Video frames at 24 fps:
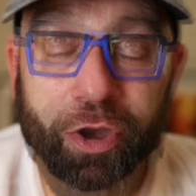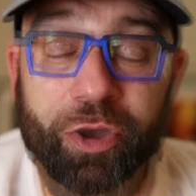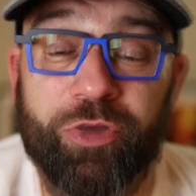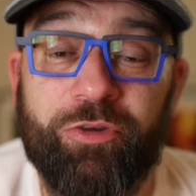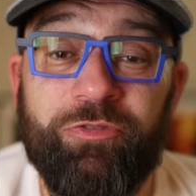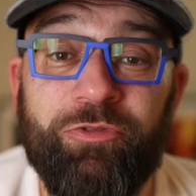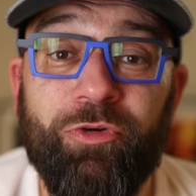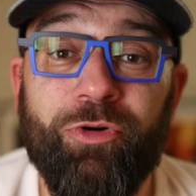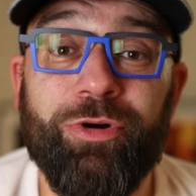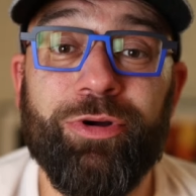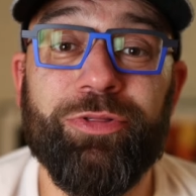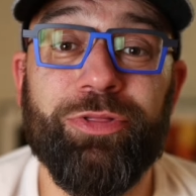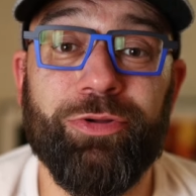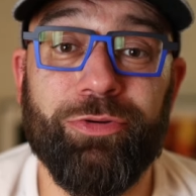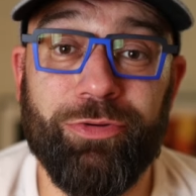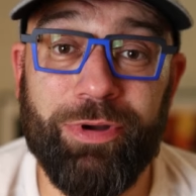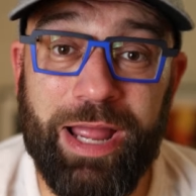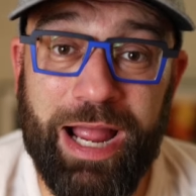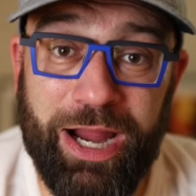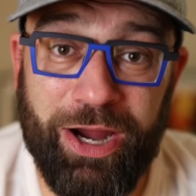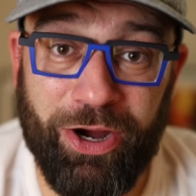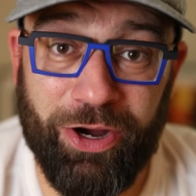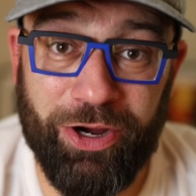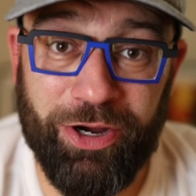For the
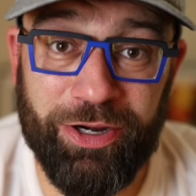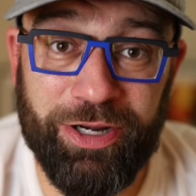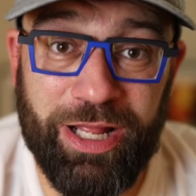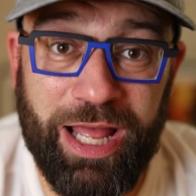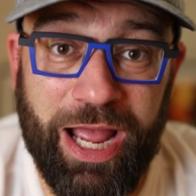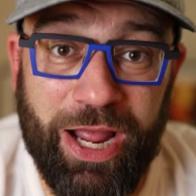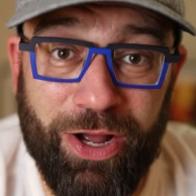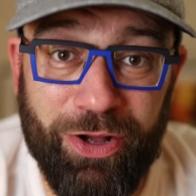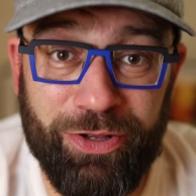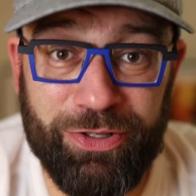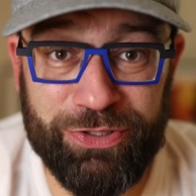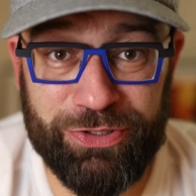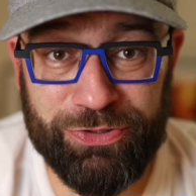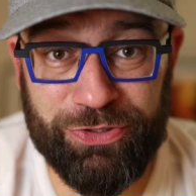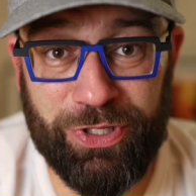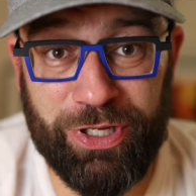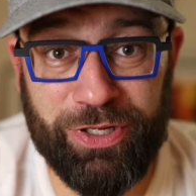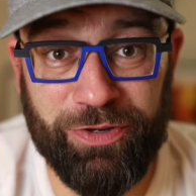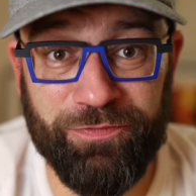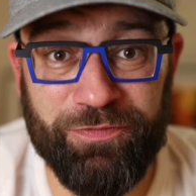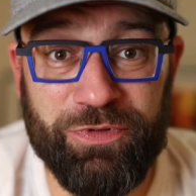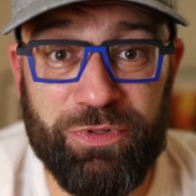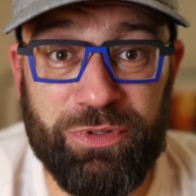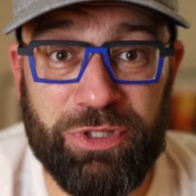record, I also took
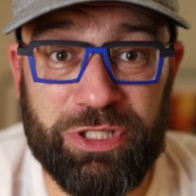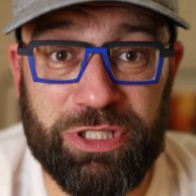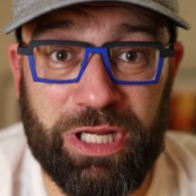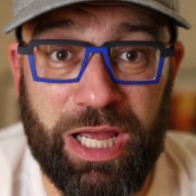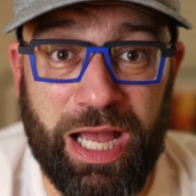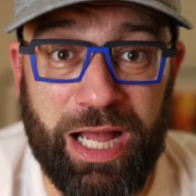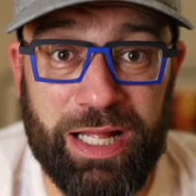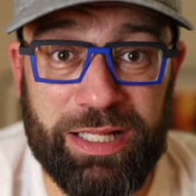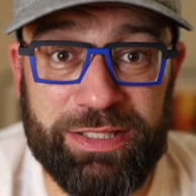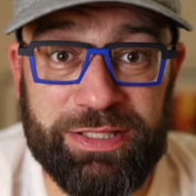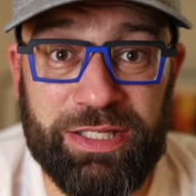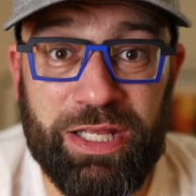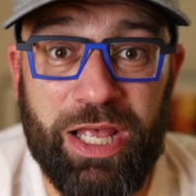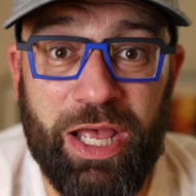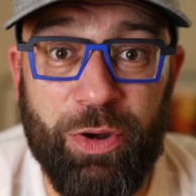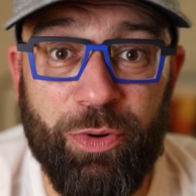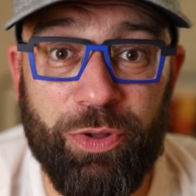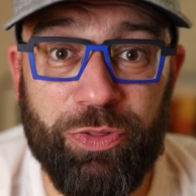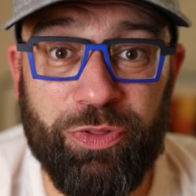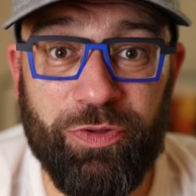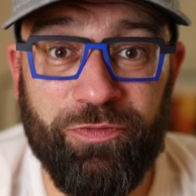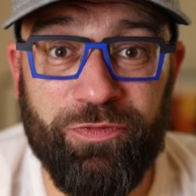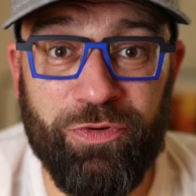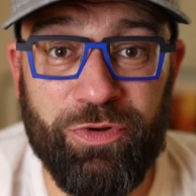a few shots
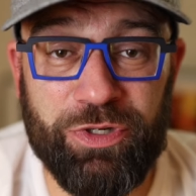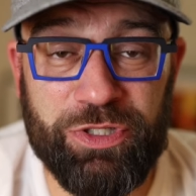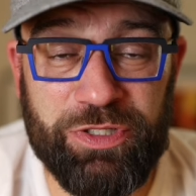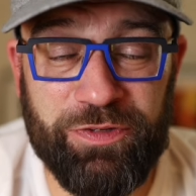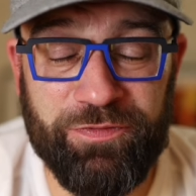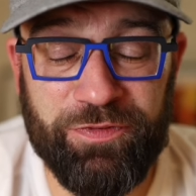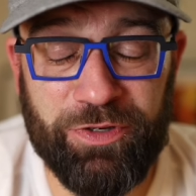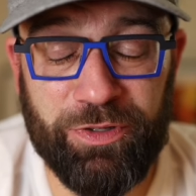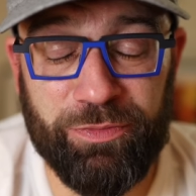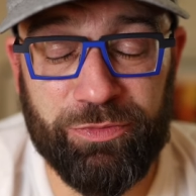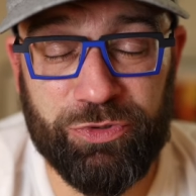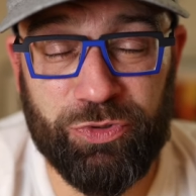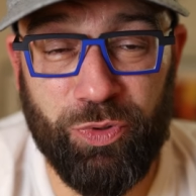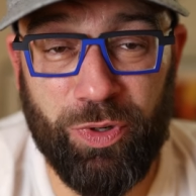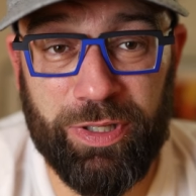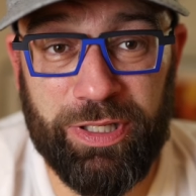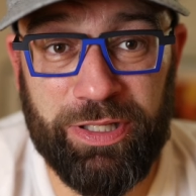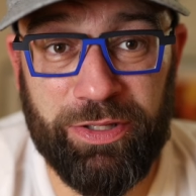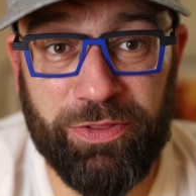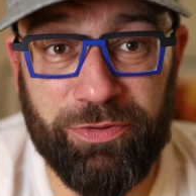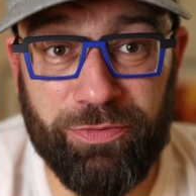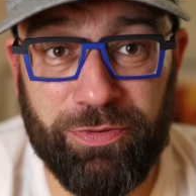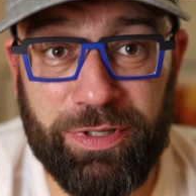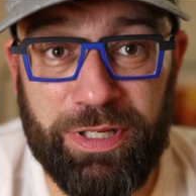with the Fujifilm
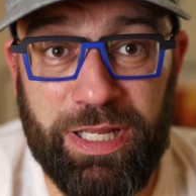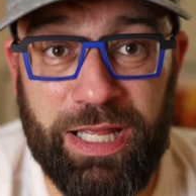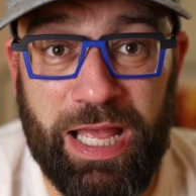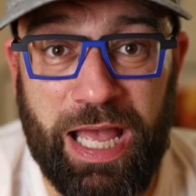23